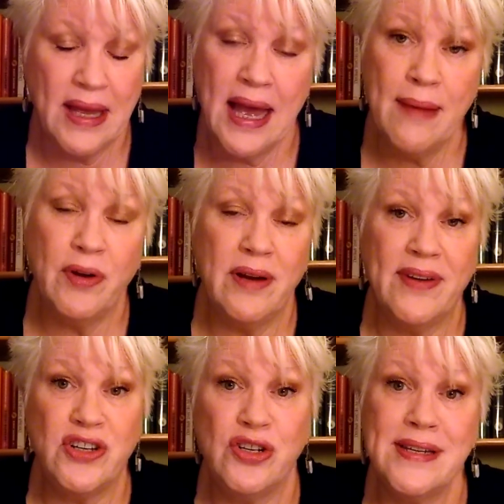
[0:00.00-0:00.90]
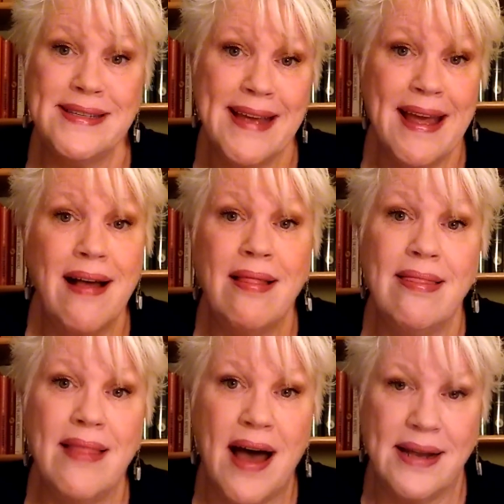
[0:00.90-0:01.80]
I'm going to venture to say a
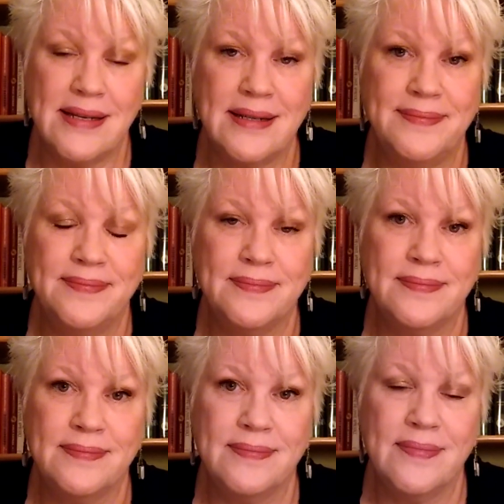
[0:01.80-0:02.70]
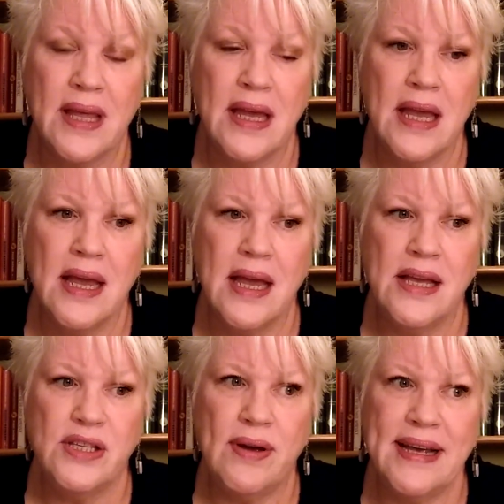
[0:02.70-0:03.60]
lot.
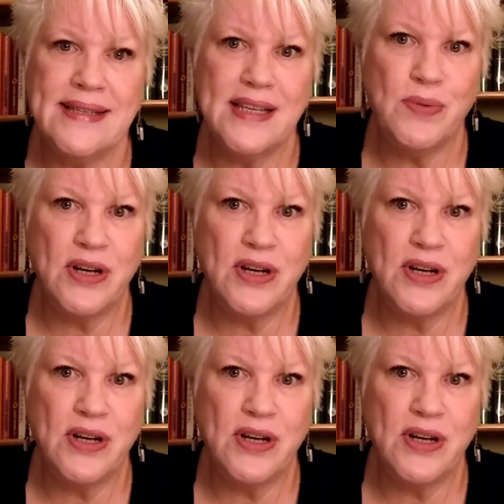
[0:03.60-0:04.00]
So I guess that's